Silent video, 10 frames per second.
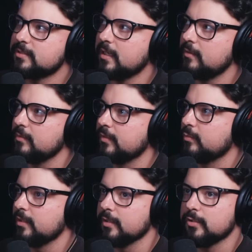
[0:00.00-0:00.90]
out
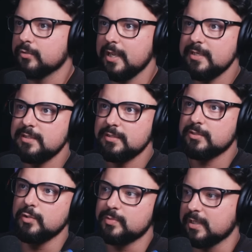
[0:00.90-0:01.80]
with one of the
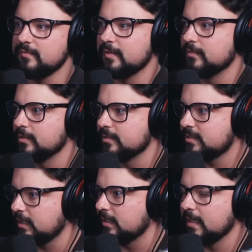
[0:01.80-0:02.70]
craziest scoops I've ever
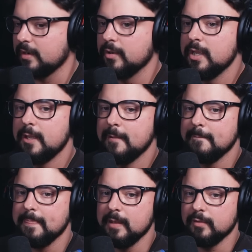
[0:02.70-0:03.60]
seen. Now,
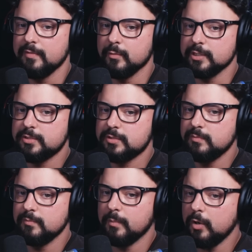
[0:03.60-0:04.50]
there were
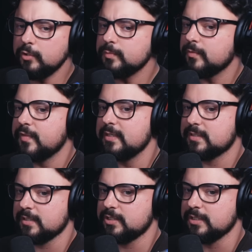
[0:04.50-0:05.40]
multiple
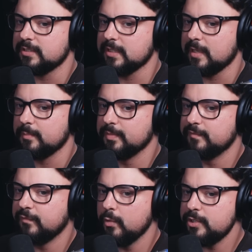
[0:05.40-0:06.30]
things that she said
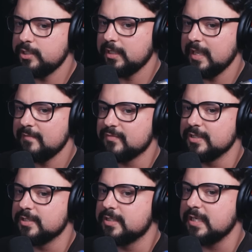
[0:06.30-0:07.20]
before she gave
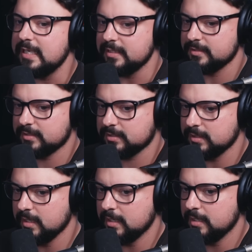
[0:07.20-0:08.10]
the
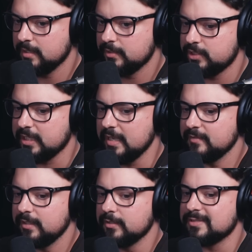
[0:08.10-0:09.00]
deets. She
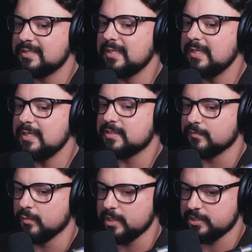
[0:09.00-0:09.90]
gave a little tease
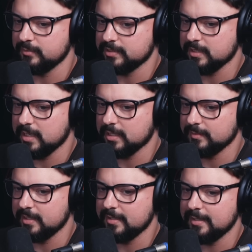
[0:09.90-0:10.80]
of what she was talking
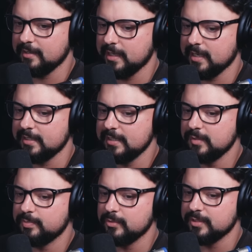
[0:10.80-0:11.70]
about, and I
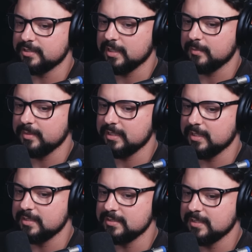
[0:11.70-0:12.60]
need to pull this up
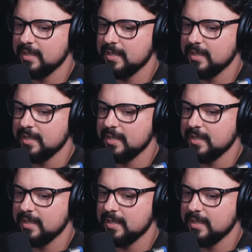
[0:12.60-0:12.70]
because